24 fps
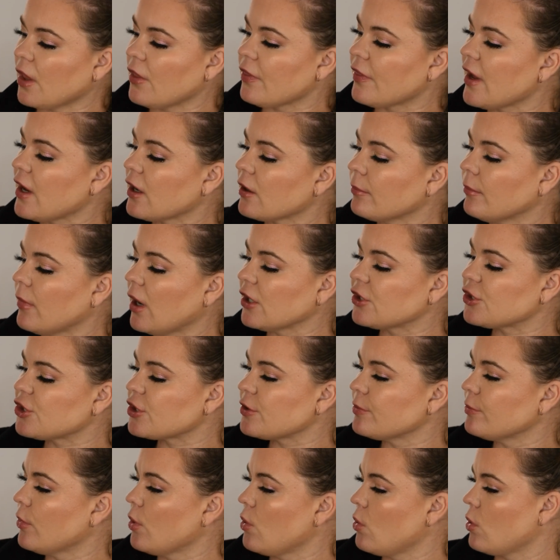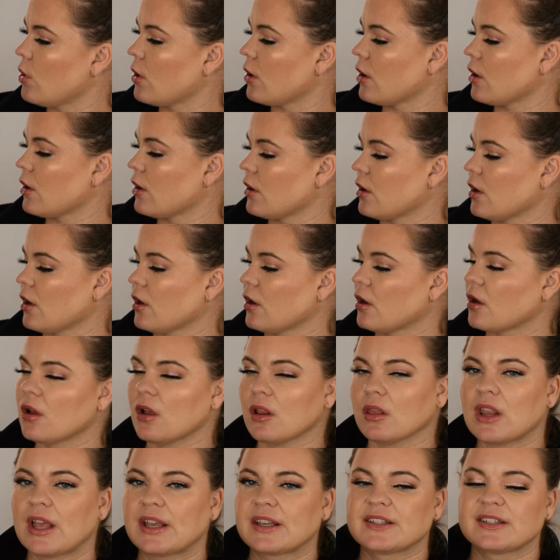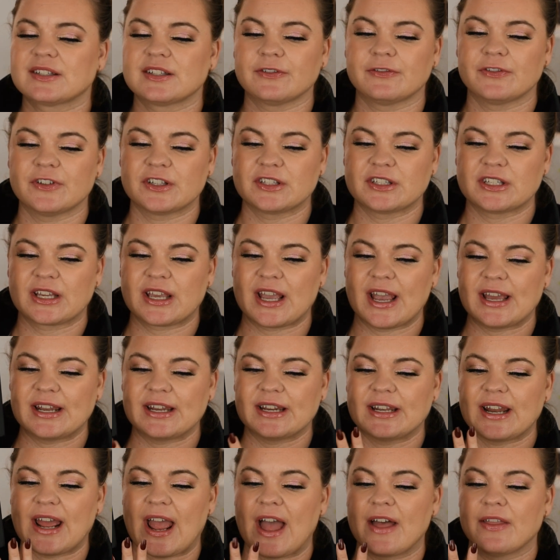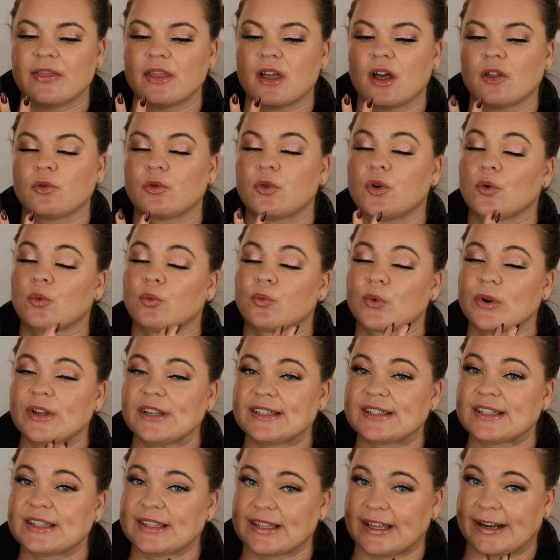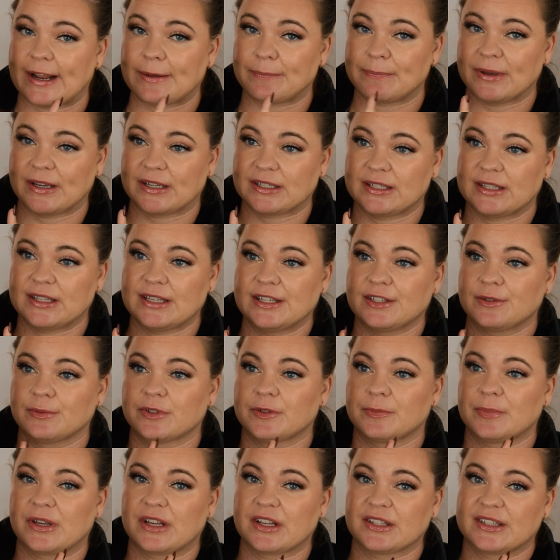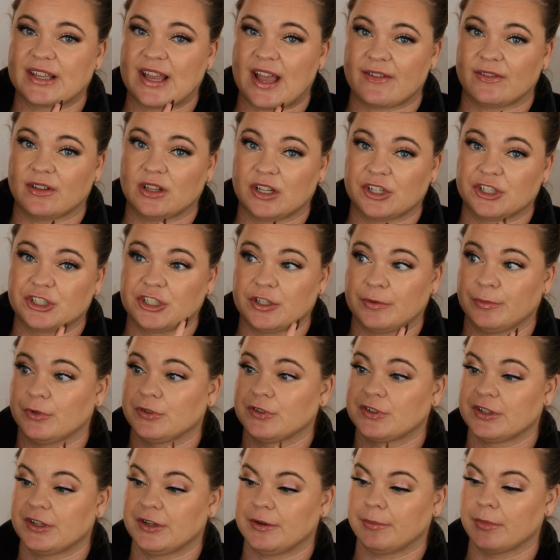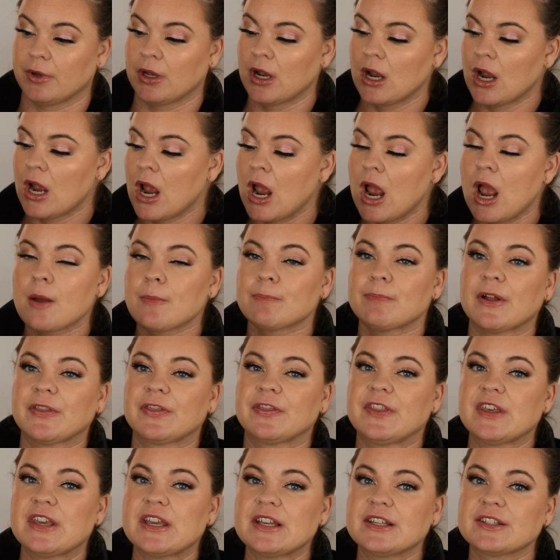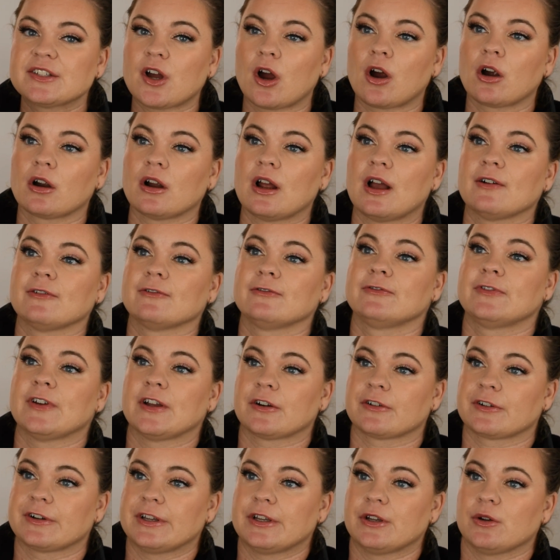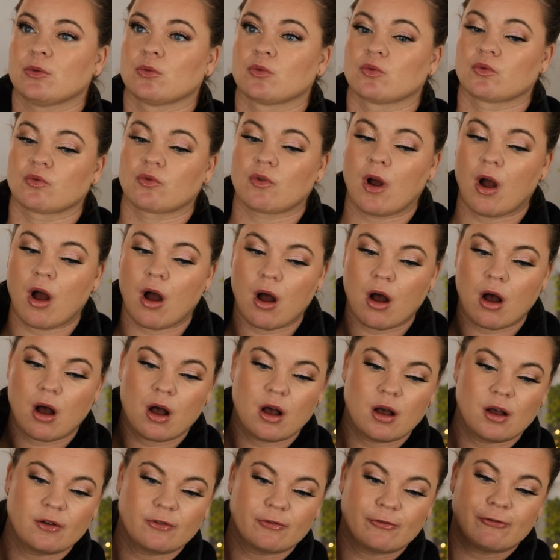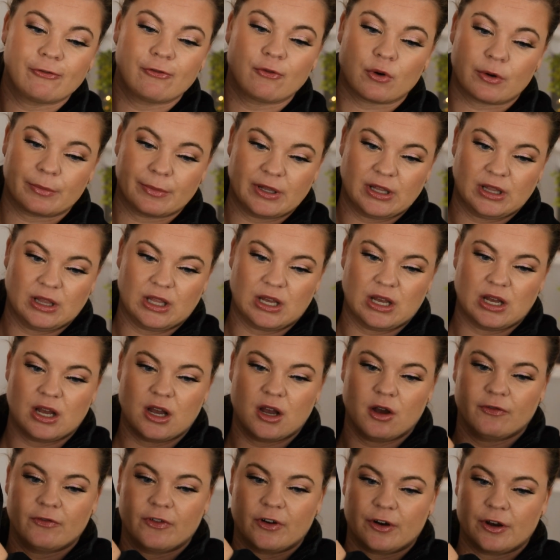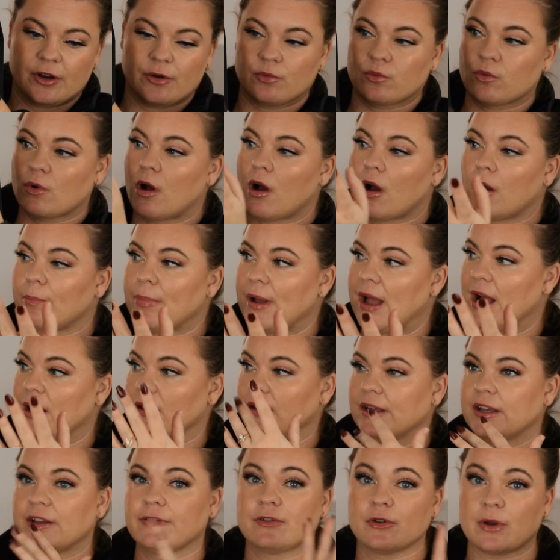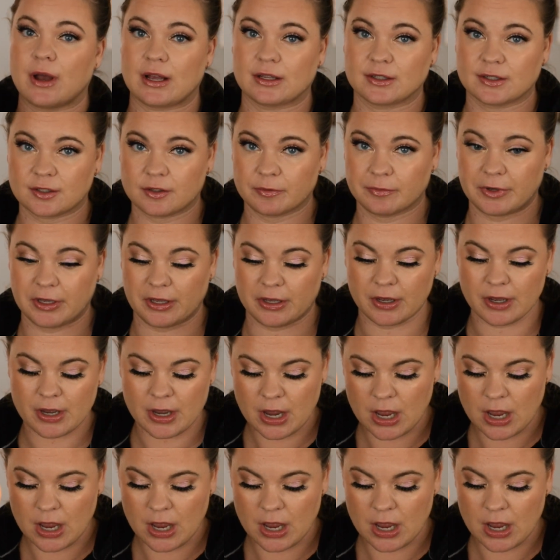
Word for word: They're much more like sophisticated, and the reason that I picked these was because they have a lot of shimmers in them. But these are a very raw formula, a very raw palette, if you ask me.